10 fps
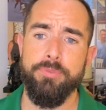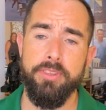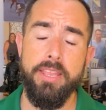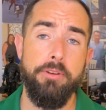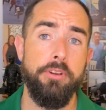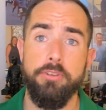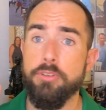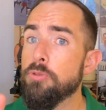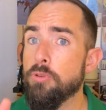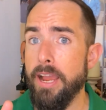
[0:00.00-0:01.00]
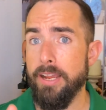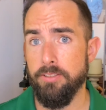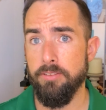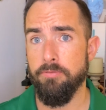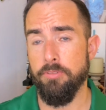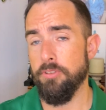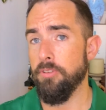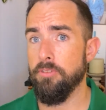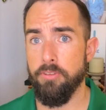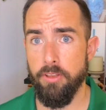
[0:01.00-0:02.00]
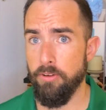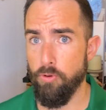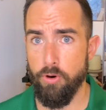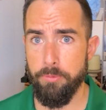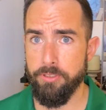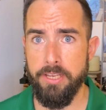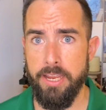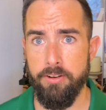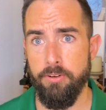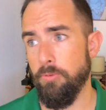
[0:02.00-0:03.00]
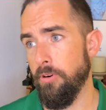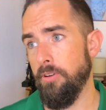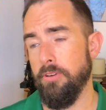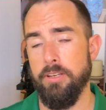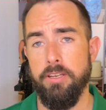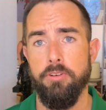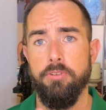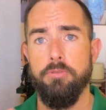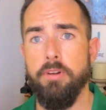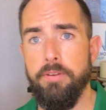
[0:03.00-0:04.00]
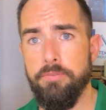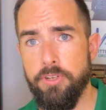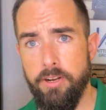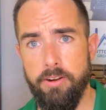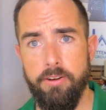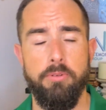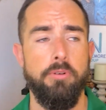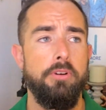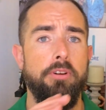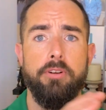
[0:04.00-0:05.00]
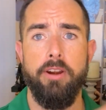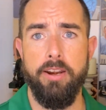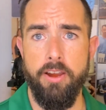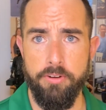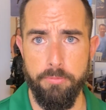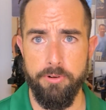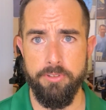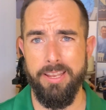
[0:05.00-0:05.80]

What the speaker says: there are 2 tracks versus the normal standard where you can either do Rev Share or you're at 100%.